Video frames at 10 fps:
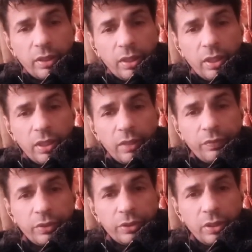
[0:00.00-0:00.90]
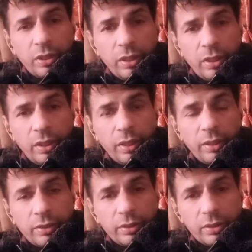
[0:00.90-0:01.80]
artificial
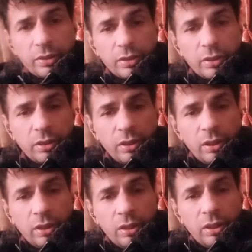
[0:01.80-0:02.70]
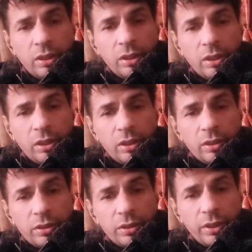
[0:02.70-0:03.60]
intelligence.
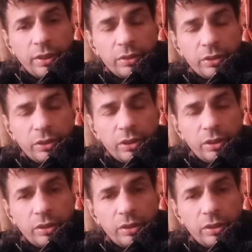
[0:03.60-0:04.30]
Say cheese.